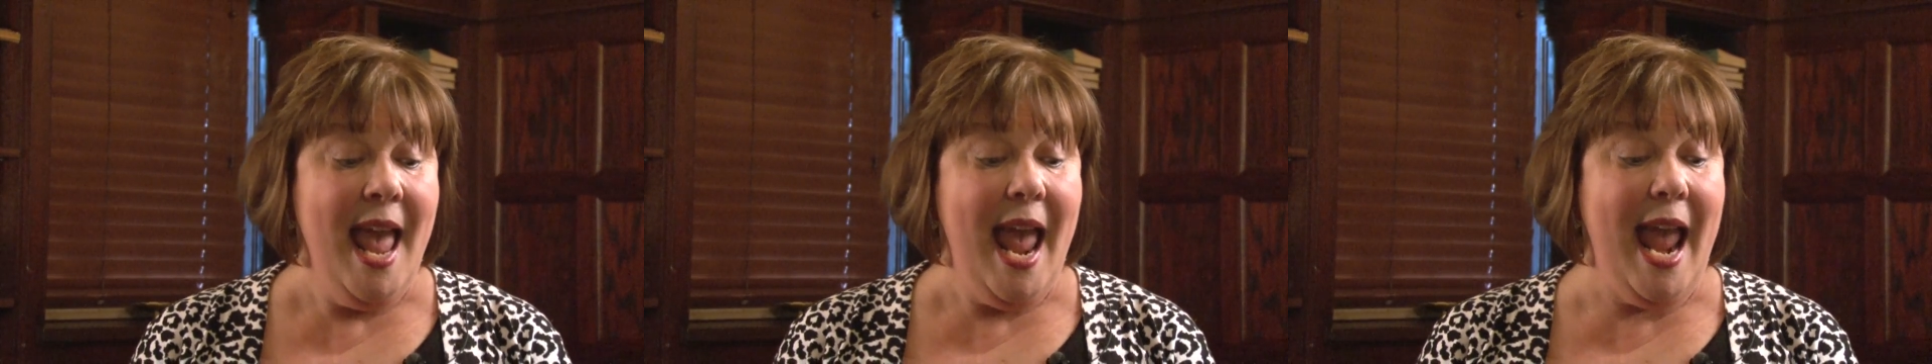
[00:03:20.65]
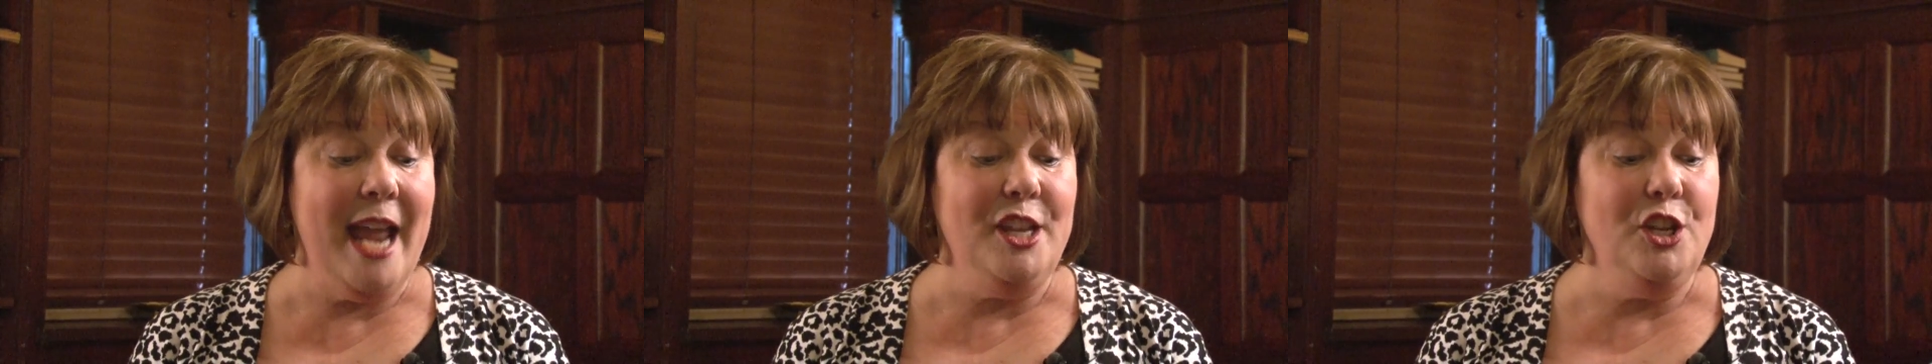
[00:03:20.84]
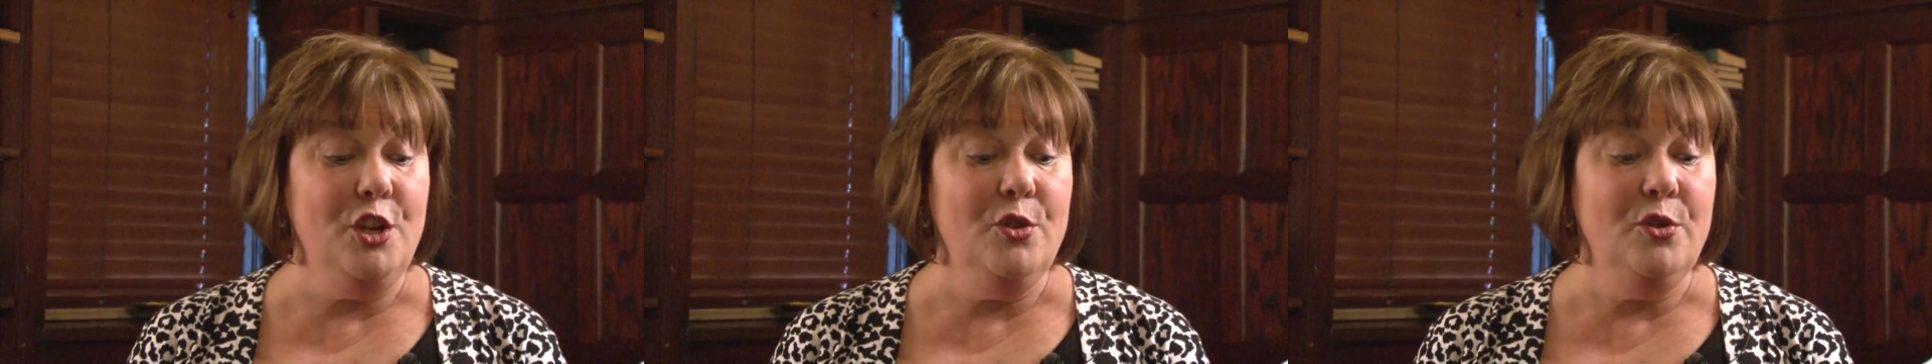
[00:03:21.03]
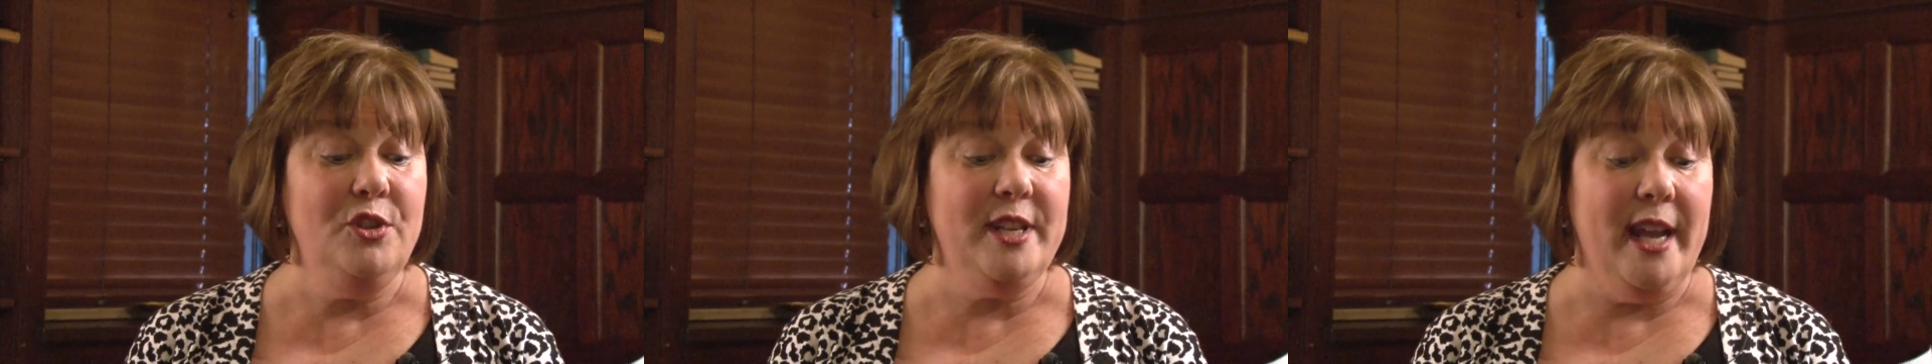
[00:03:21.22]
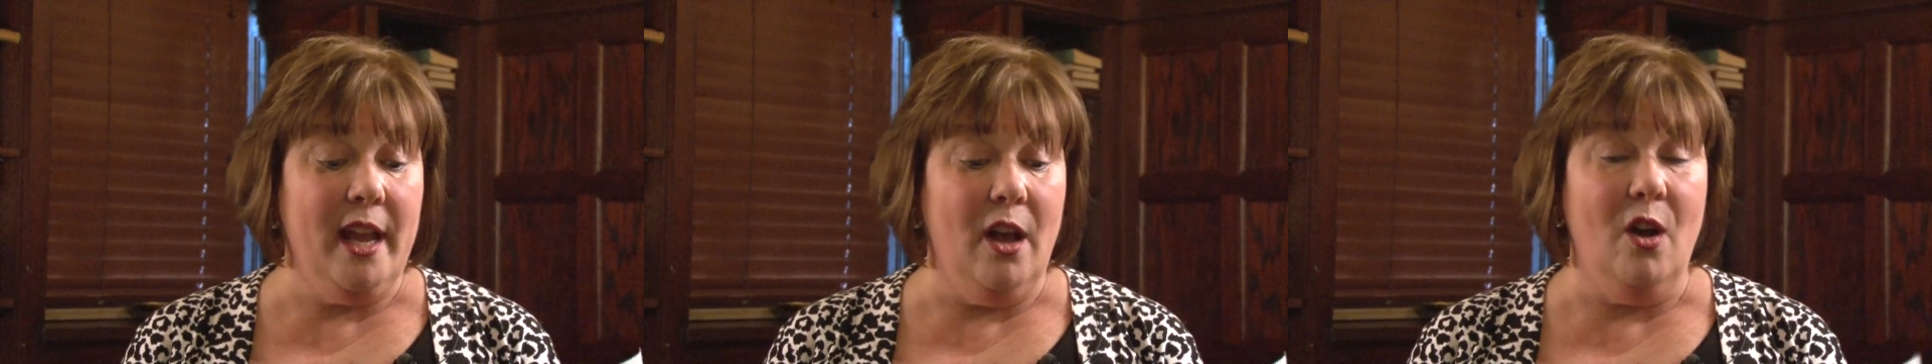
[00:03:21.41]
and you
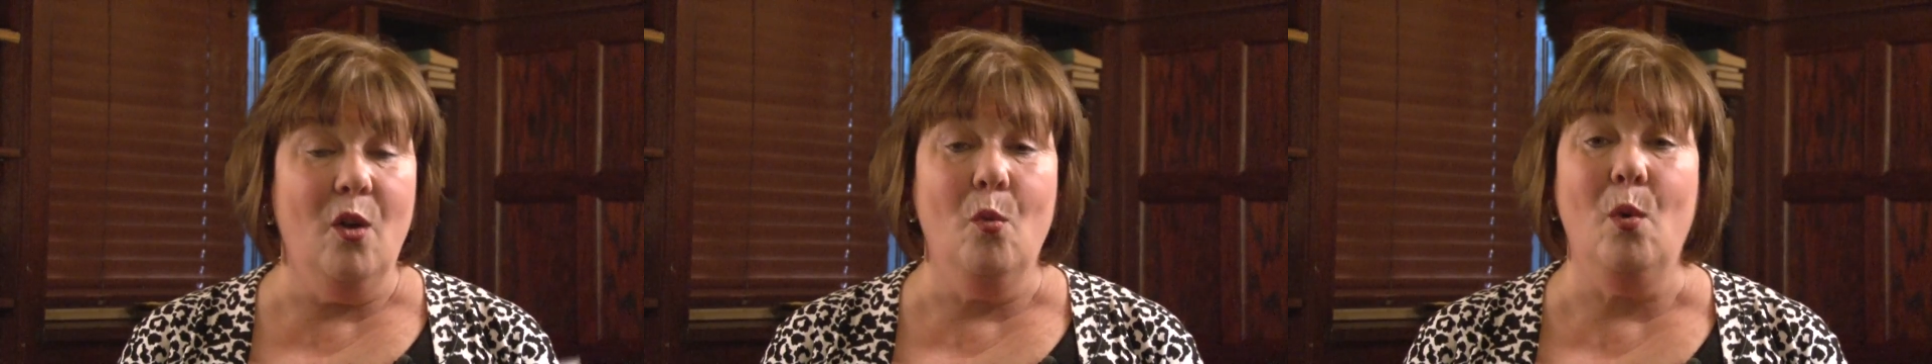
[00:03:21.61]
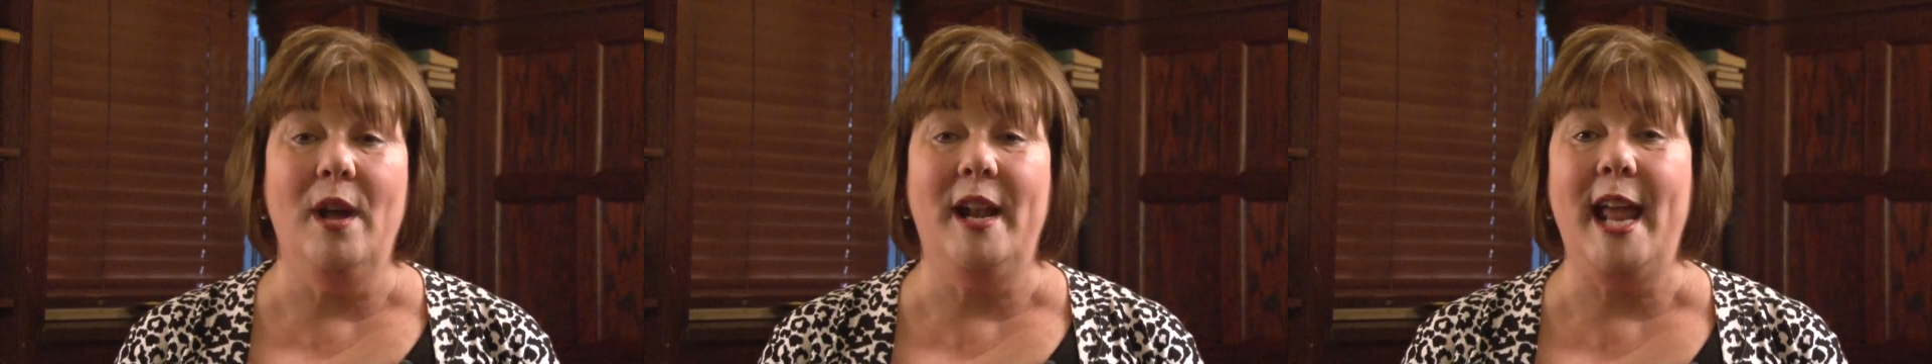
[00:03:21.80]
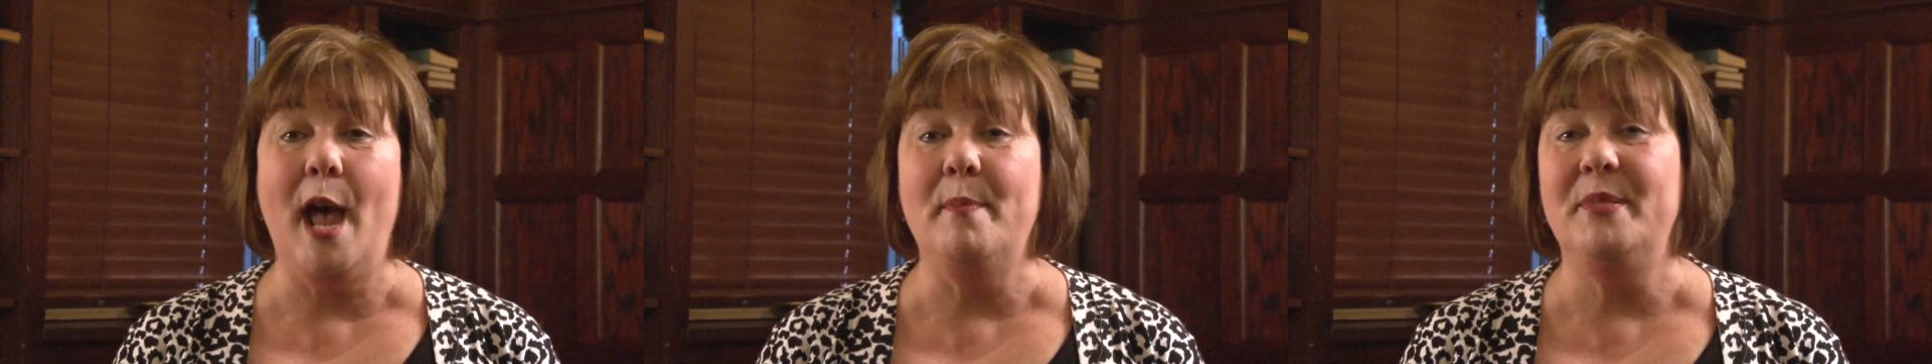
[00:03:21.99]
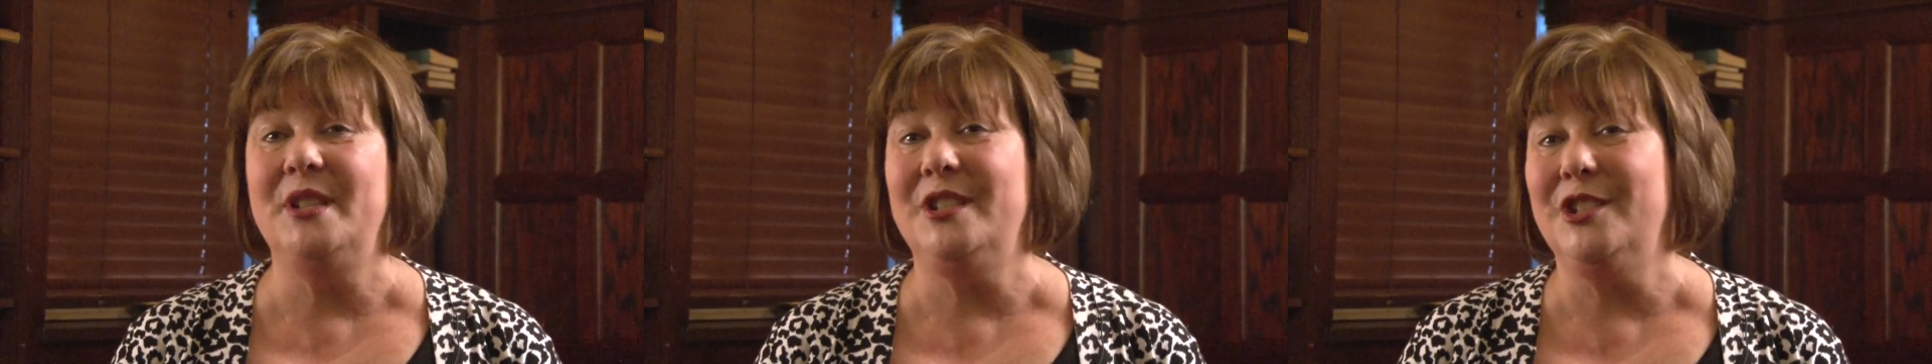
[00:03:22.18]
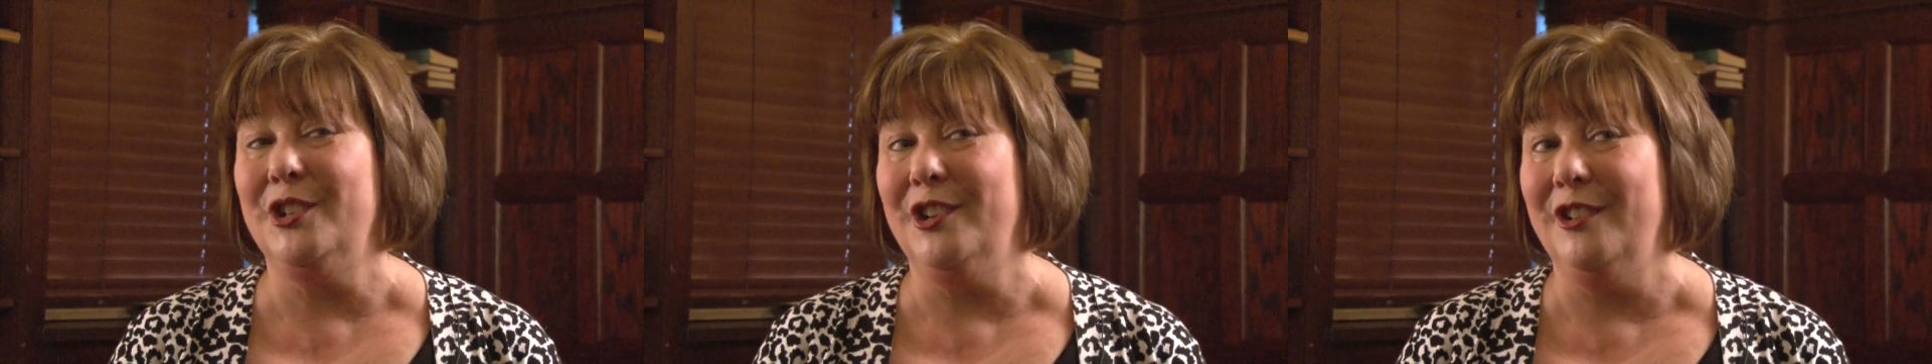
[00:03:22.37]
tell what
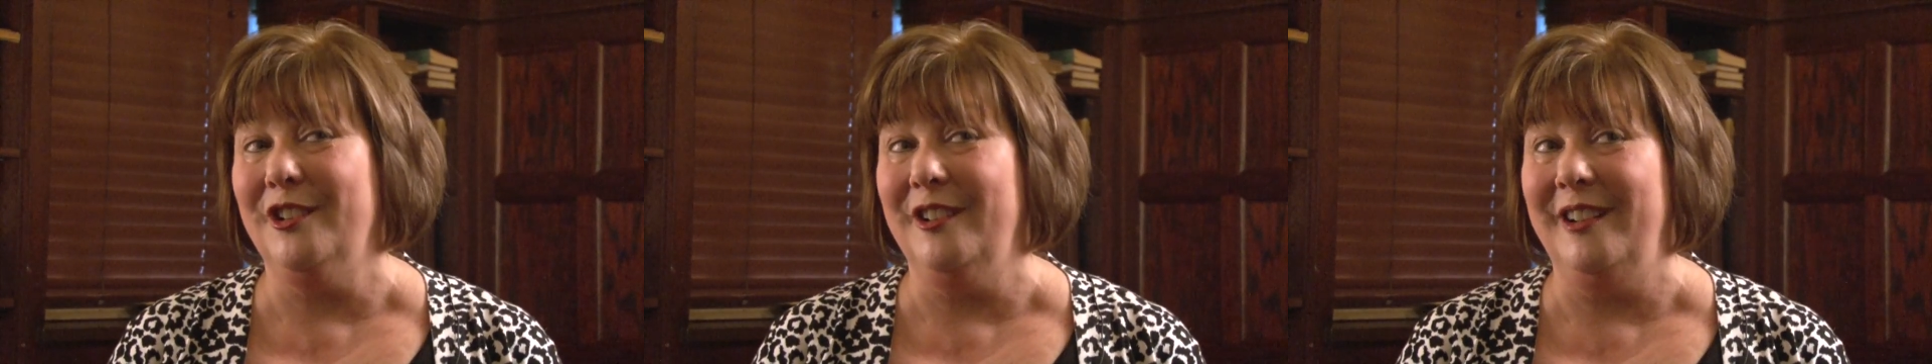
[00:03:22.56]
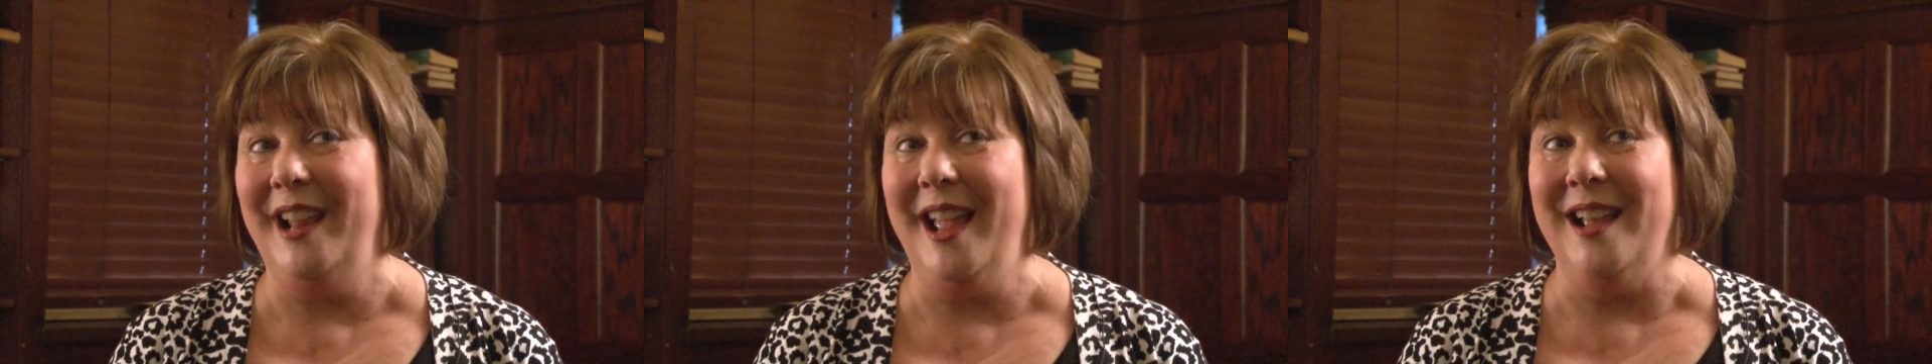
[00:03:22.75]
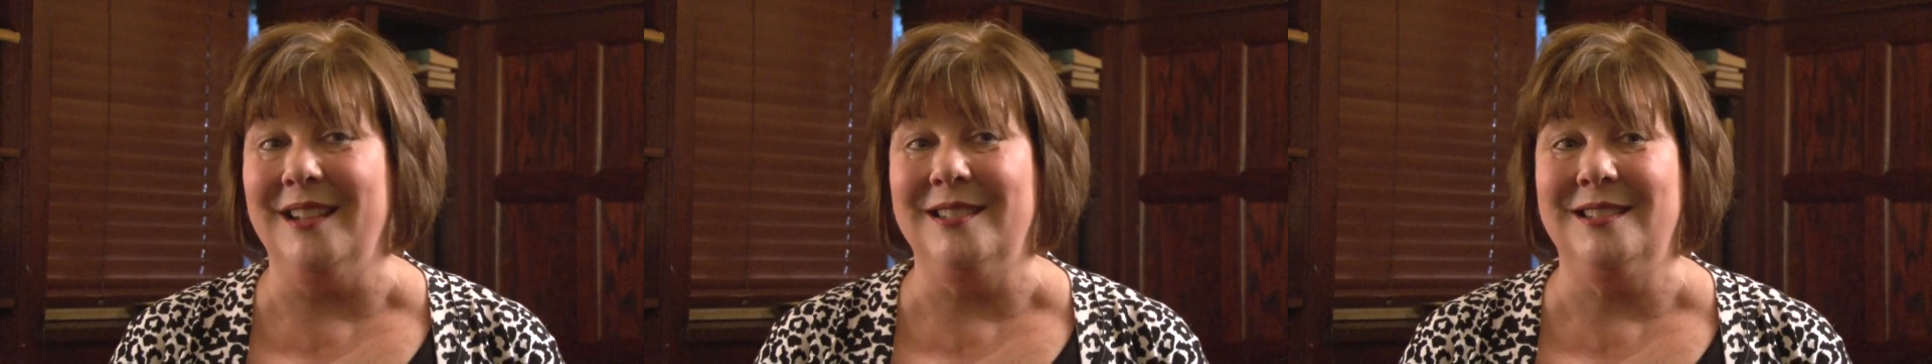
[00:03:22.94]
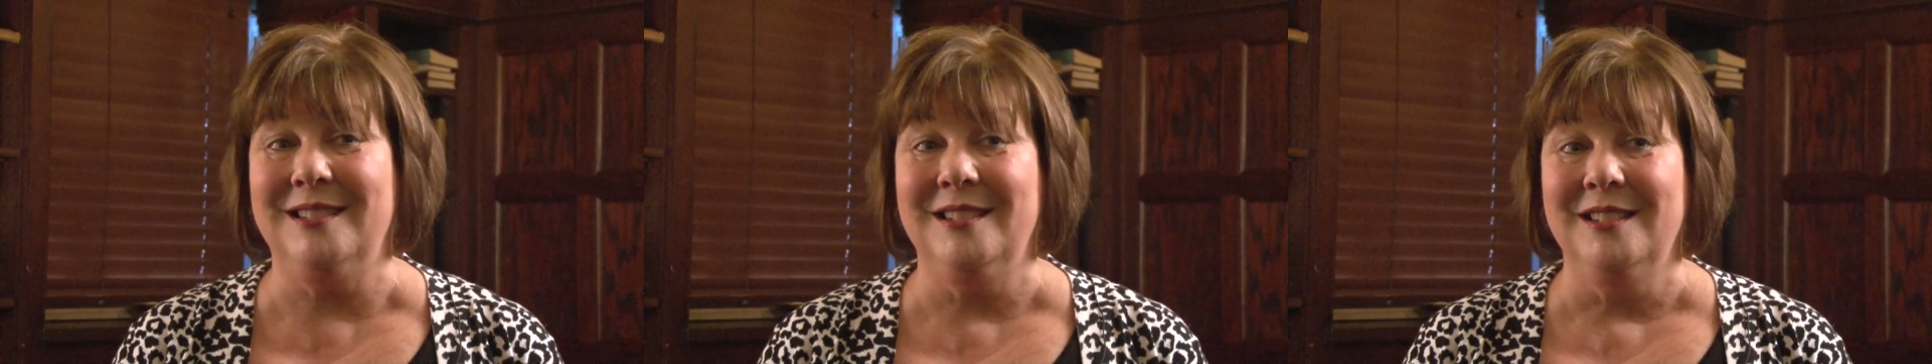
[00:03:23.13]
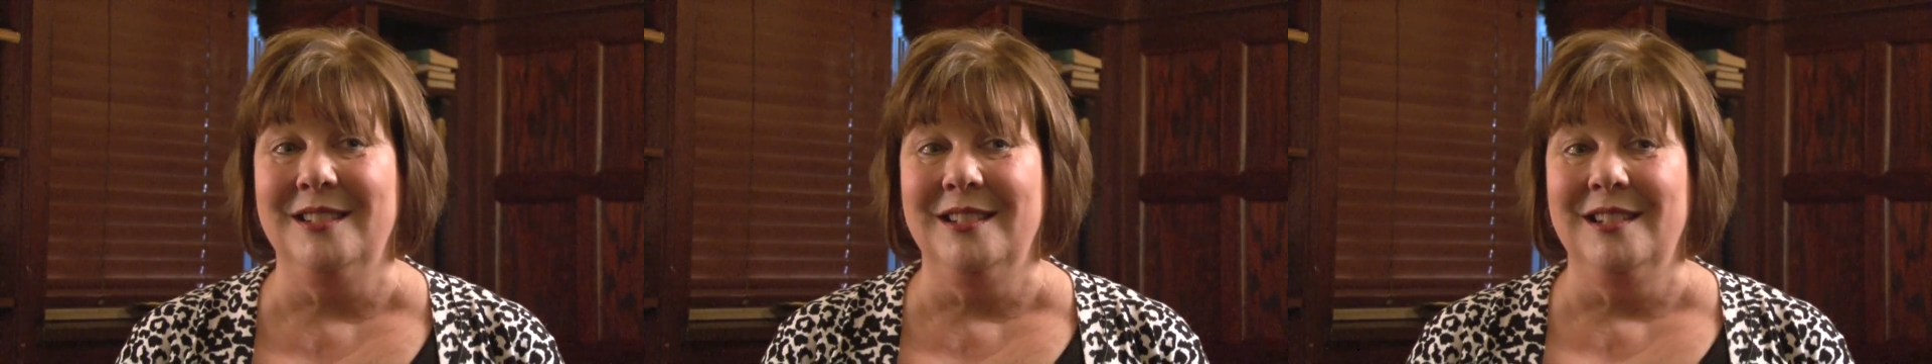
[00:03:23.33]
happens to her next.